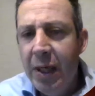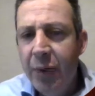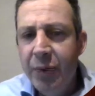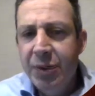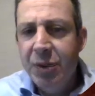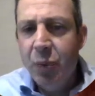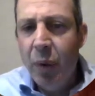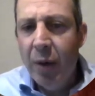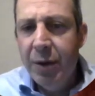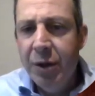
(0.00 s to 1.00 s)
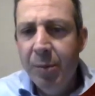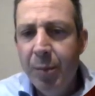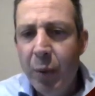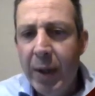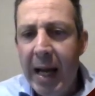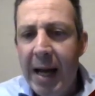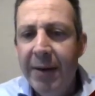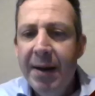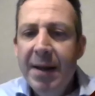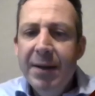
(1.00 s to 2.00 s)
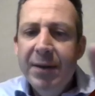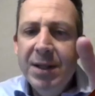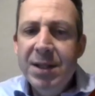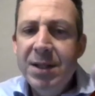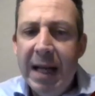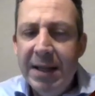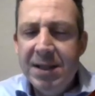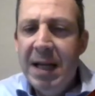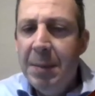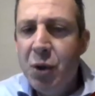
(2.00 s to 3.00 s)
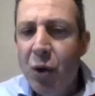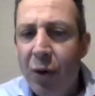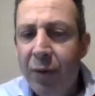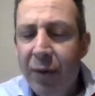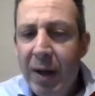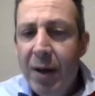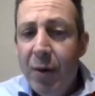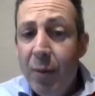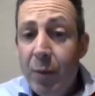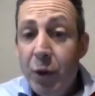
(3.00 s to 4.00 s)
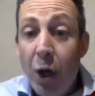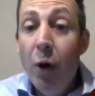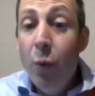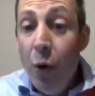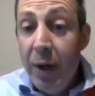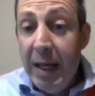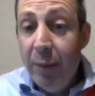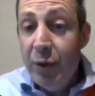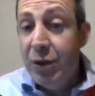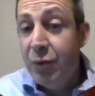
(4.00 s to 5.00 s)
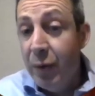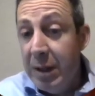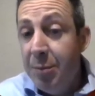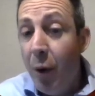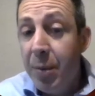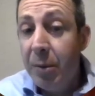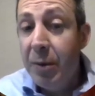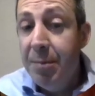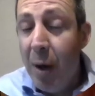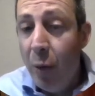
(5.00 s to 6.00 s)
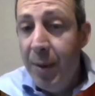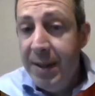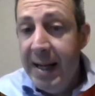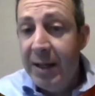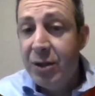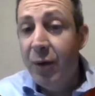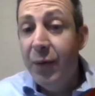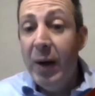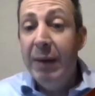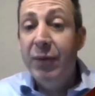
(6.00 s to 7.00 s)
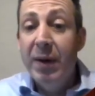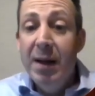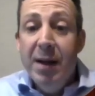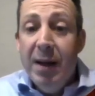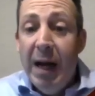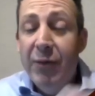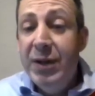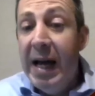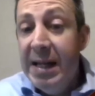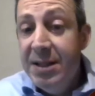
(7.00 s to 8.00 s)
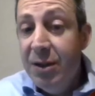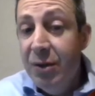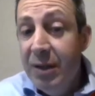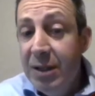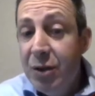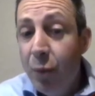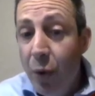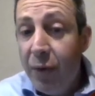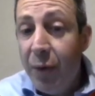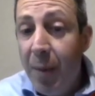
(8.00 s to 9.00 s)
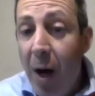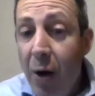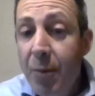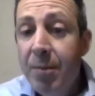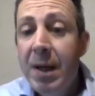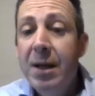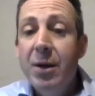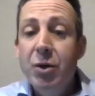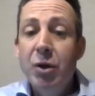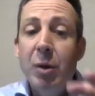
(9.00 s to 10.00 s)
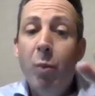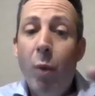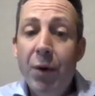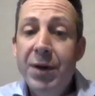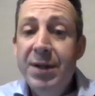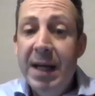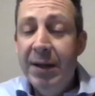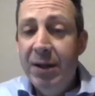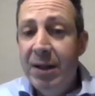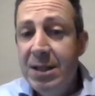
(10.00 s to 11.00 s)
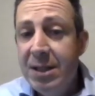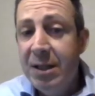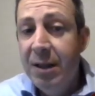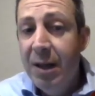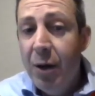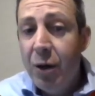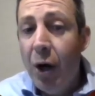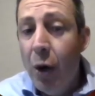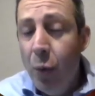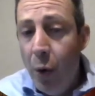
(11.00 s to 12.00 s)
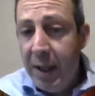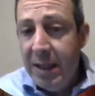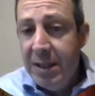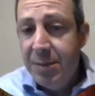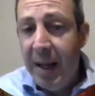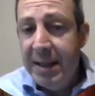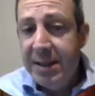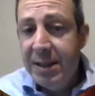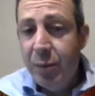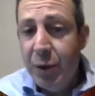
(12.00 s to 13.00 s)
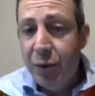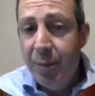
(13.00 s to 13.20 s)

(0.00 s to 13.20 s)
areas as well that you can book out. This is that snapshot of co-working, which is really popular in Melbourne now. So if you have days that you need to work from home, you can wander down to these co-working spaces, which are